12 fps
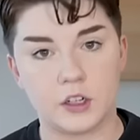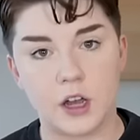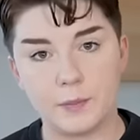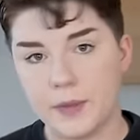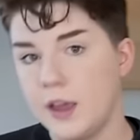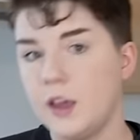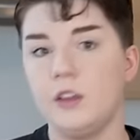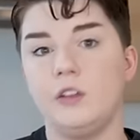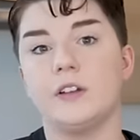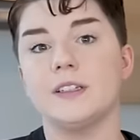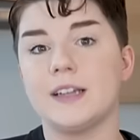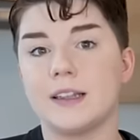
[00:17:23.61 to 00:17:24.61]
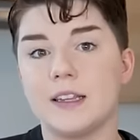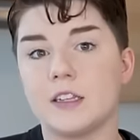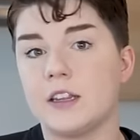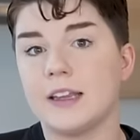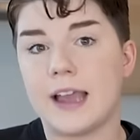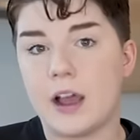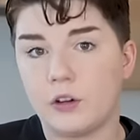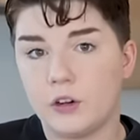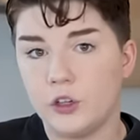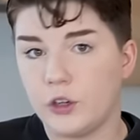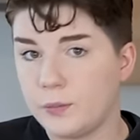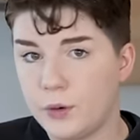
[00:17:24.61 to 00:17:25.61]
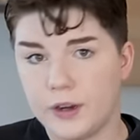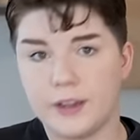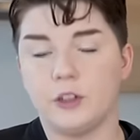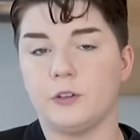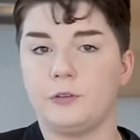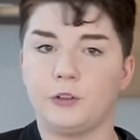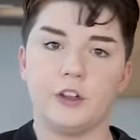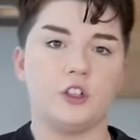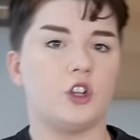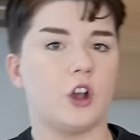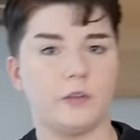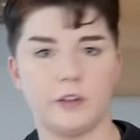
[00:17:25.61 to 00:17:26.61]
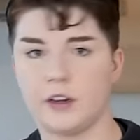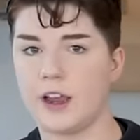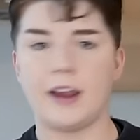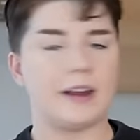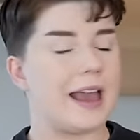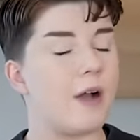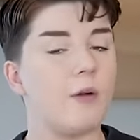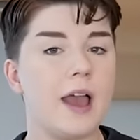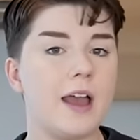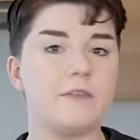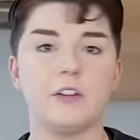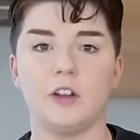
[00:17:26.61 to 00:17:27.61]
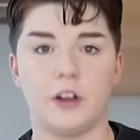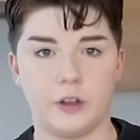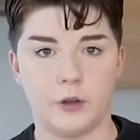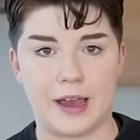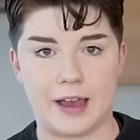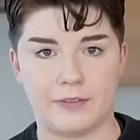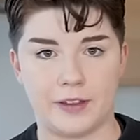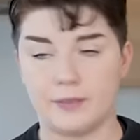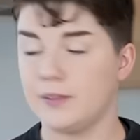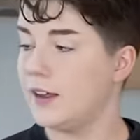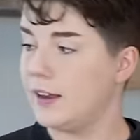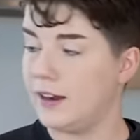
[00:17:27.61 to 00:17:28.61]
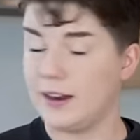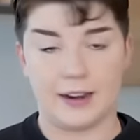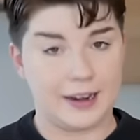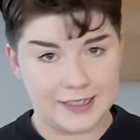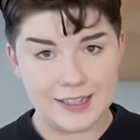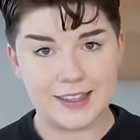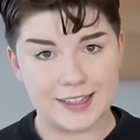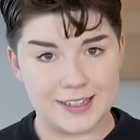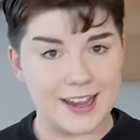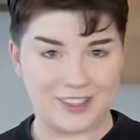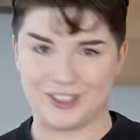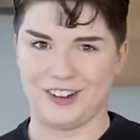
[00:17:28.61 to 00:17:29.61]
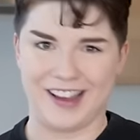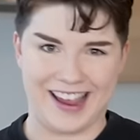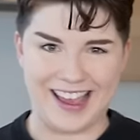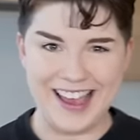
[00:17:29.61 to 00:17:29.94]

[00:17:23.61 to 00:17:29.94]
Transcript: top. You can stick this on the counter, you can put it in your fridge overnight, however long you have it. And I did this yesterday,